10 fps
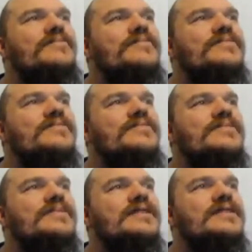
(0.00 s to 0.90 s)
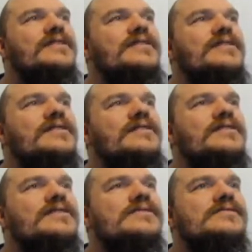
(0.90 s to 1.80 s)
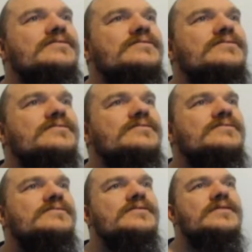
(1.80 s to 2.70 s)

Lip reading: Nothing is said.